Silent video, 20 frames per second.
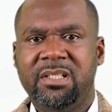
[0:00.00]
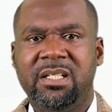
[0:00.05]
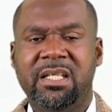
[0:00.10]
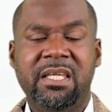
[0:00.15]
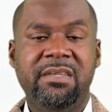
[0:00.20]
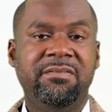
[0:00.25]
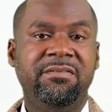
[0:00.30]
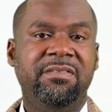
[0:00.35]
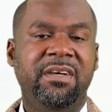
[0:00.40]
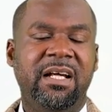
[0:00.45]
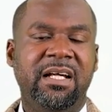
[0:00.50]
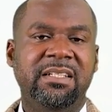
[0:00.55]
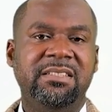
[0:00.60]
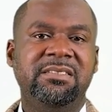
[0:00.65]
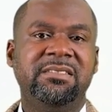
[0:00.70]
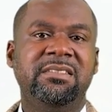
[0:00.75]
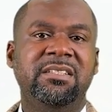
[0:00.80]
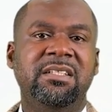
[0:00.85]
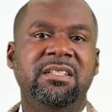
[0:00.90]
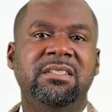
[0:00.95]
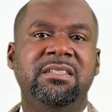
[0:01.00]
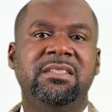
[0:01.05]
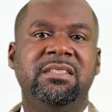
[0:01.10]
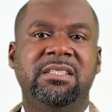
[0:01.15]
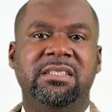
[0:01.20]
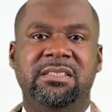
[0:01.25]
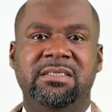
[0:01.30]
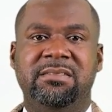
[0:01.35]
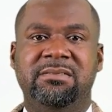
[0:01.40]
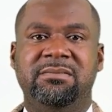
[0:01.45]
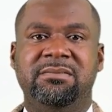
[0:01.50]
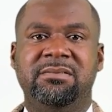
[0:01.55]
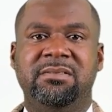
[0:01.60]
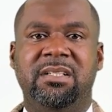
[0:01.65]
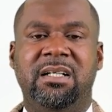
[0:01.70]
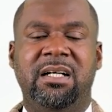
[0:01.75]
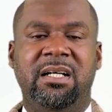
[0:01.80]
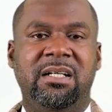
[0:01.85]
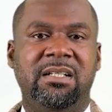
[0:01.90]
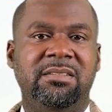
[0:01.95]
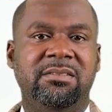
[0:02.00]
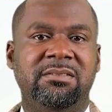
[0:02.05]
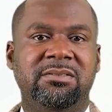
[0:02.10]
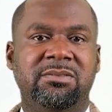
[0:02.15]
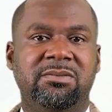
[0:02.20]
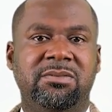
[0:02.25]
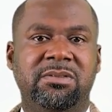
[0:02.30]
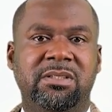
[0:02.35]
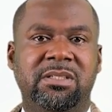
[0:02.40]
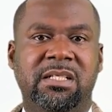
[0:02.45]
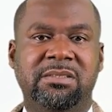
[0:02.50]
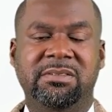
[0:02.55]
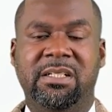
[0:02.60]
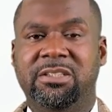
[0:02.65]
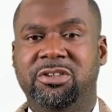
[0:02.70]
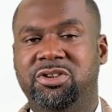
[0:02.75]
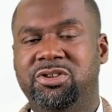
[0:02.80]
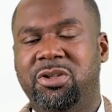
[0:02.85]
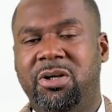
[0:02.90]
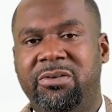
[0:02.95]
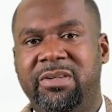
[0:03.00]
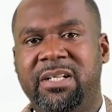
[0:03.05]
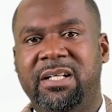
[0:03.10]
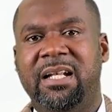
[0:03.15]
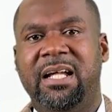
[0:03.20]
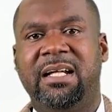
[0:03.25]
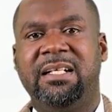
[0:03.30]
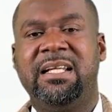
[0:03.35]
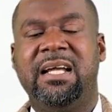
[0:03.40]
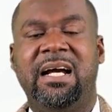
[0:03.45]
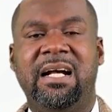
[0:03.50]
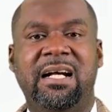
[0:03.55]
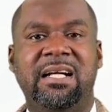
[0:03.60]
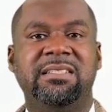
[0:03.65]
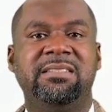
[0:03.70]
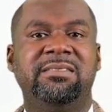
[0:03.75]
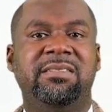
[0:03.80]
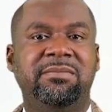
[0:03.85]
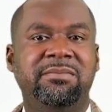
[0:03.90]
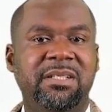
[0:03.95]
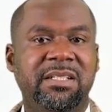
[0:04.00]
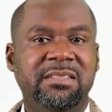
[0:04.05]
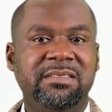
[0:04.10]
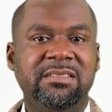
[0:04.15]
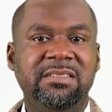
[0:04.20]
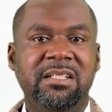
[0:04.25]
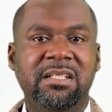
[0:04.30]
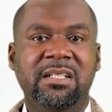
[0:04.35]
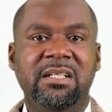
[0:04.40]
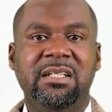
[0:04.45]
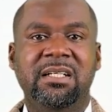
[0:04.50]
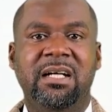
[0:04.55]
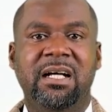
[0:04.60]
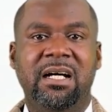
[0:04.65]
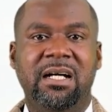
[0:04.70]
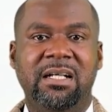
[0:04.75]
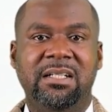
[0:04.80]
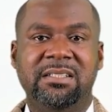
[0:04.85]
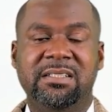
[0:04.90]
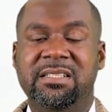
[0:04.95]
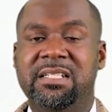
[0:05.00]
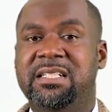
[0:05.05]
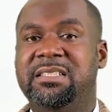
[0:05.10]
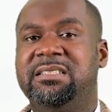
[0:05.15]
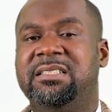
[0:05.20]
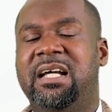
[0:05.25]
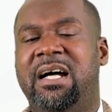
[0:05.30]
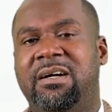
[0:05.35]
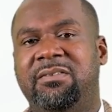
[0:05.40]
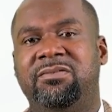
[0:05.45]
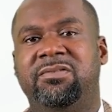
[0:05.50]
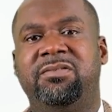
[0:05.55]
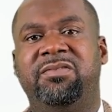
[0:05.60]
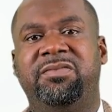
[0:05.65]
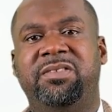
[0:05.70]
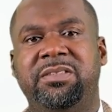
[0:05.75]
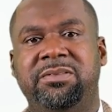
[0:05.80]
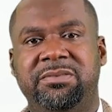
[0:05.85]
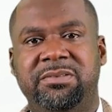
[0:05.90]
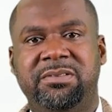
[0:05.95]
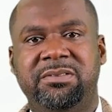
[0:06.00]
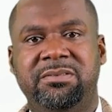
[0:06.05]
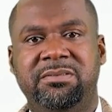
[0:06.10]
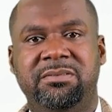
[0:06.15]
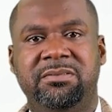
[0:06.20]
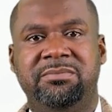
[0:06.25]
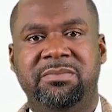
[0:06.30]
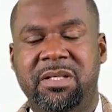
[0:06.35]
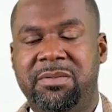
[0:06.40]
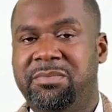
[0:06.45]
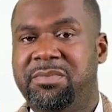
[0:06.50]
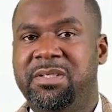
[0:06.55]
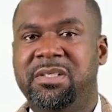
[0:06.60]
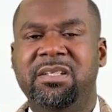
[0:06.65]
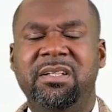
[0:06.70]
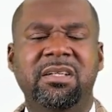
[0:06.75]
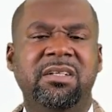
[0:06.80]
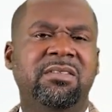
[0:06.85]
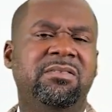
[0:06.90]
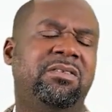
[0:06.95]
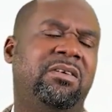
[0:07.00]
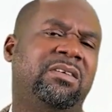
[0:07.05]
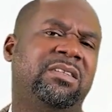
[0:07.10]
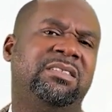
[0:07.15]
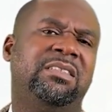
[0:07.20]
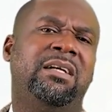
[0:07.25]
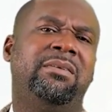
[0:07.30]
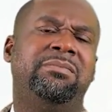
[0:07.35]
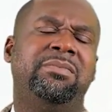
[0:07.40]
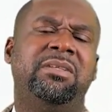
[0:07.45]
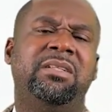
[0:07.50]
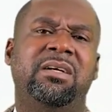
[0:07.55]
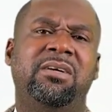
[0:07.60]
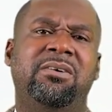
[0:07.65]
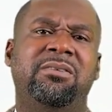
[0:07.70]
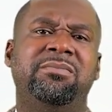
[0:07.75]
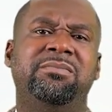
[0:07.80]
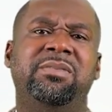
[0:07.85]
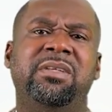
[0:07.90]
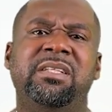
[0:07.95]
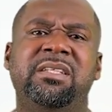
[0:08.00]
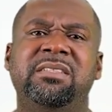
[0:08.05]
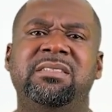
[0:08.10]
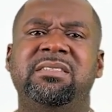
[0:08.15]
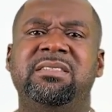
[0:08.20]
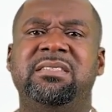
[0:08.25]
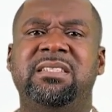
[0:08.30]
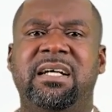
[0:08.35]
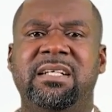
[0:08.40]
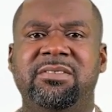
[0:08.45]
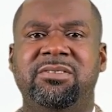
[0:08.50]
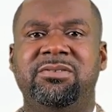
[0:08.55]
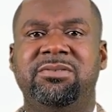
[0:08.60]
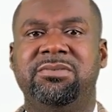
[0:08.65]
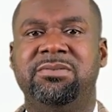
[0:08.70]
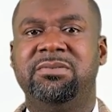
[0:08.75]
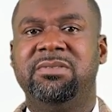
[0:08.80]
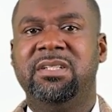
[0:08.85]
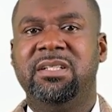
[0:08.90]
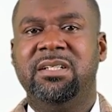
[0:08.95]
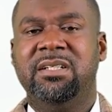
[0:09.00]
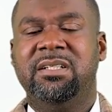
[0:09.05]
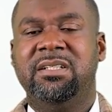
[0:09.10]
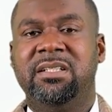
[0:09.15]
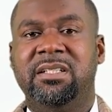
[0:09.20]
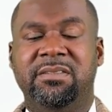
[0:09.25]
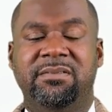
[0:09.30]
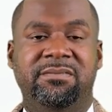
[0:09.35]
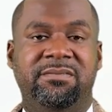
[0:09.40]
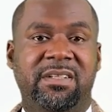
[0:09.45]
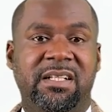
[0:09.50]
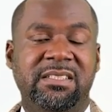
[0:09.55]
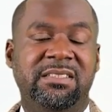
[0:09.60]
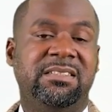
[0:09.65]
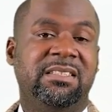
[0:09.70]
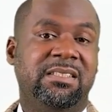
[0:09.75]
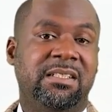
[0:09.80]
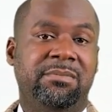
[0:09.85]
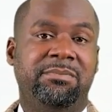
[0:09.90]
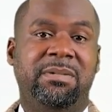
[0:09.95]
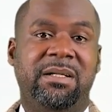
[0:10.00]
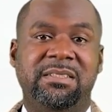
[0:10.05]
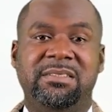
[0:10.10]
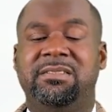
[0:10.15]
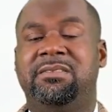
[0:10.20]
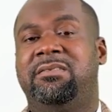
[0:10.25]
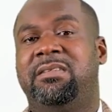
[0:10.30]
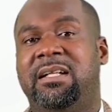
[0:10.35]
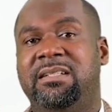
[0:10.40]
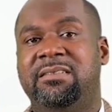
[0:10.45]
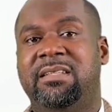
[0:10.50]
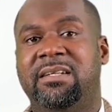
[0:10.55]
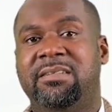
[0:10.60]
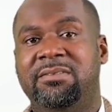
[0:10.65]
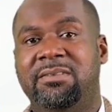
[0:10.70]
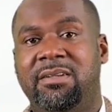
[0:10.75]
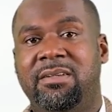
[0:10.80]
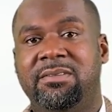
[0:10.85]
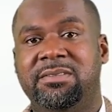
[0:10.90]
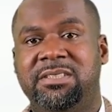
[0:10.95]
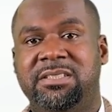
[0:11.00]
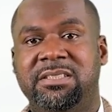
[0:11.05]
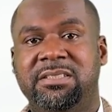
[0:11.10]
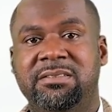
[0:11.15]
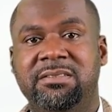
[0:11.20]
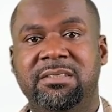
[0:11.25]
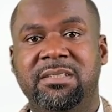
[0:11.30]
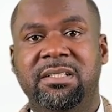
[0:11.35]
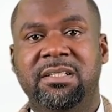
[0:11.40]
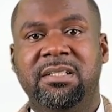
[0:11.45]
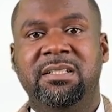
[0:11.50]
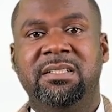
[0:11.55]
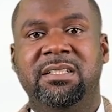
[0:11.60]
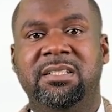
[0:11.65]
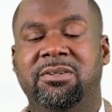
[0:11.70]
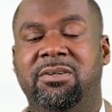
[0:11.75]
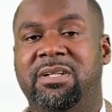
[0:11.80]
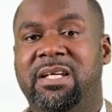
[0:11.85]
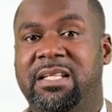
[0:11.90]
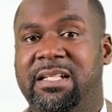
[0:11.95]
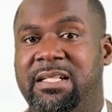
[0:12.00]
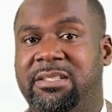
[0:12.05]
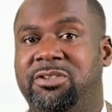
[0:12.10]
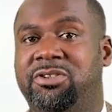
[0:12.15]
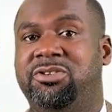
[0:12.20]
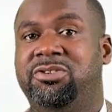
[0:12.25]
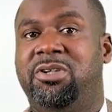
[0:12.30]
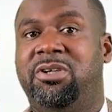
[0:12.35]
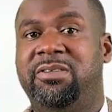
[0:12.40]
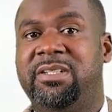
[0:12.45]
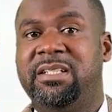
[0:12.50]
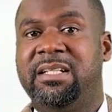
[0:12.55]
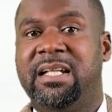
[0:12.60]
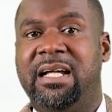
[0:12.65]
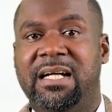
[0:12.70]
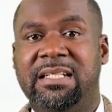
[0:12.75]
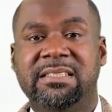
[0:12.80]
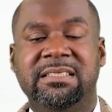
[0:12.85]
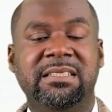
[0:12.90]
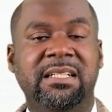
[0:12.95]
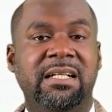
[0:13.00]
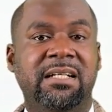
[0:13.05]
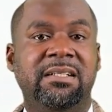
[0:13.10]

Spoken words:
invests in ensuring that their customers' needs are fulfilled, maybe, for example, a company decides to invest in a particular technology, in ensuring that